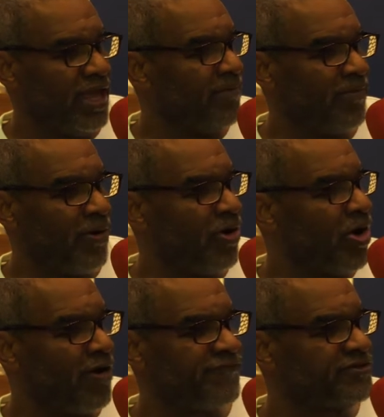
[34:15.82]
In
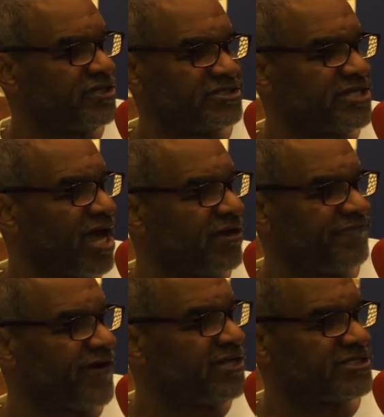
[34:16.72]
burnt offerings and
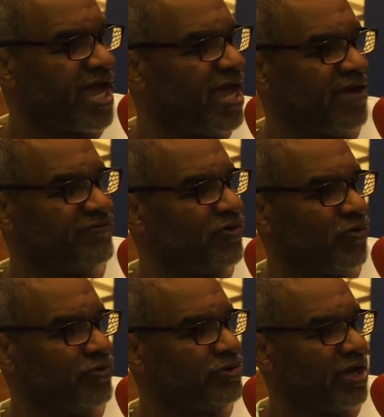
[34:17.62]
sacrifice, I have
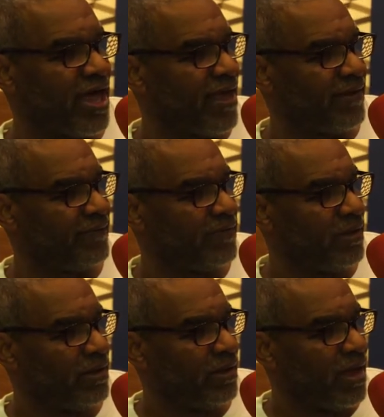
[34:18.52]
no delight.
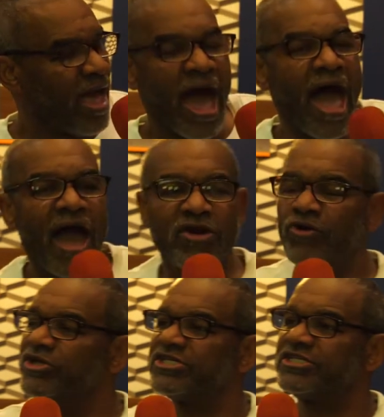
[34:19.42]
I
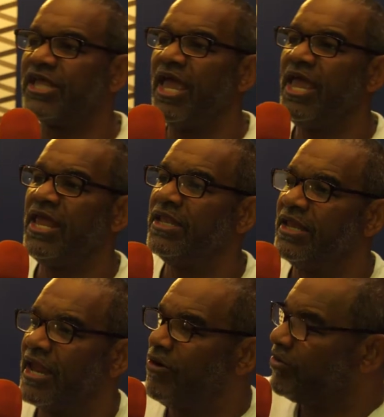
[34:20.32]
could have stayed
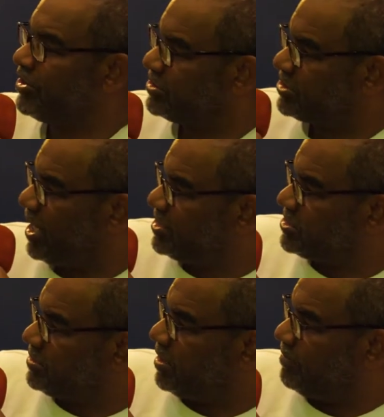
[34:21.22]
in that
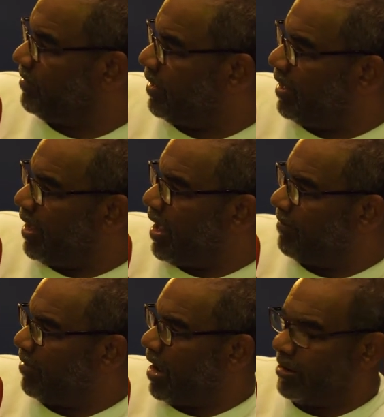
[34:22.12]
organization and,
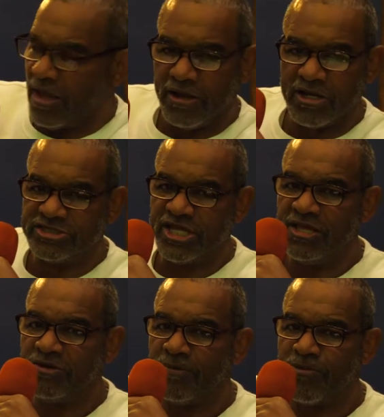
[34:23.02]
and, and, and
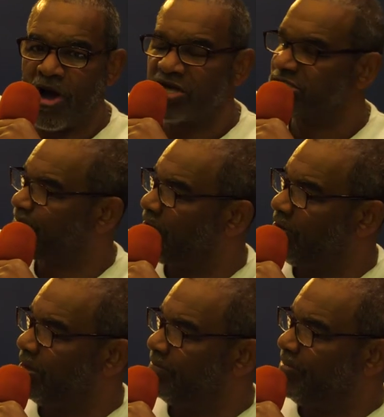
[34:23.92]
continue to
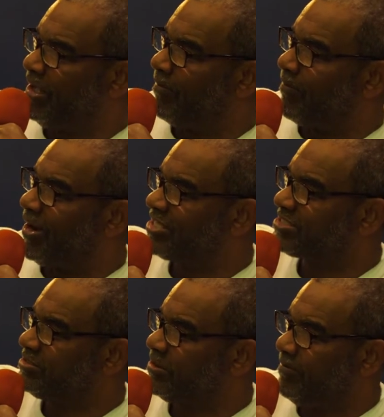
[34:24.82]
prosper and be a
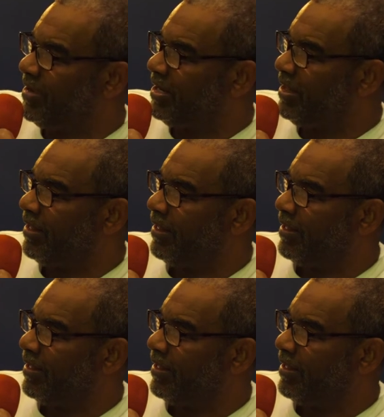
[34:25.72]
blessing to many.